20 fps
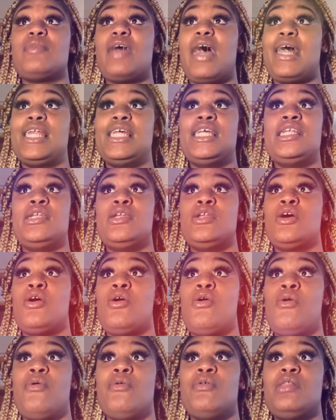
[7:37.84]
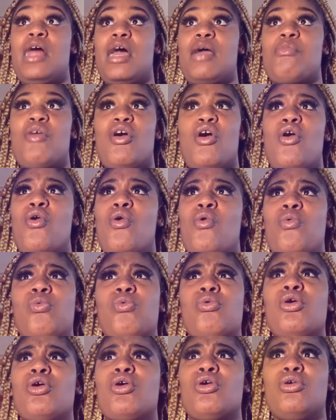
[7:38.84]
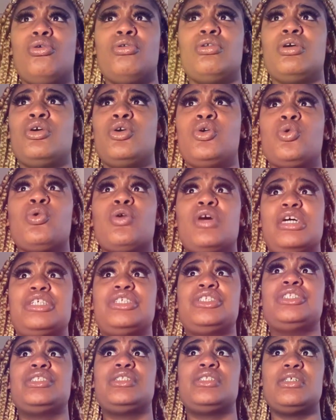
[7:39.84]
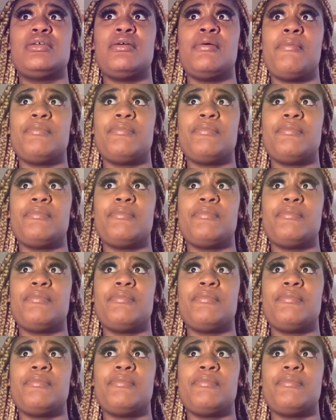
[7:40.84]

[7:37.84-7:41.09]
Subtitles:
I didn't know, like, my whole world crushed.